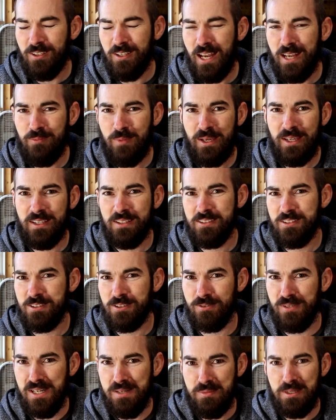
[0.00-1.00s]
could I make a
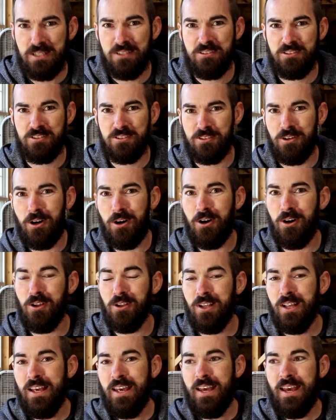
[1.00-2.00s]
ceramic
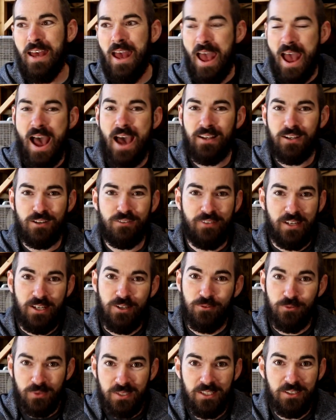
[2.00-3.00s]
skull out of
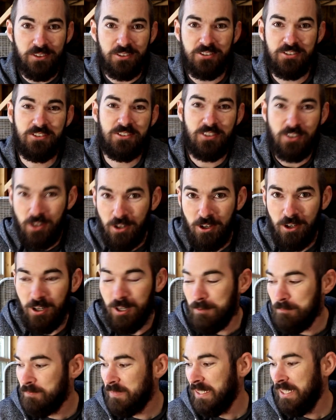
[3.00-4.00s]
a real
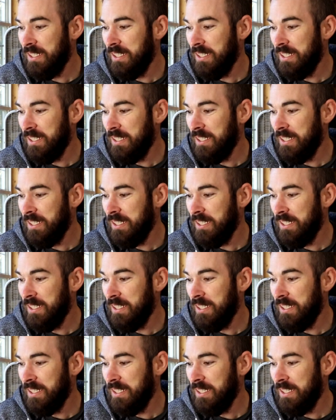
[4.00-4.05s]
skull?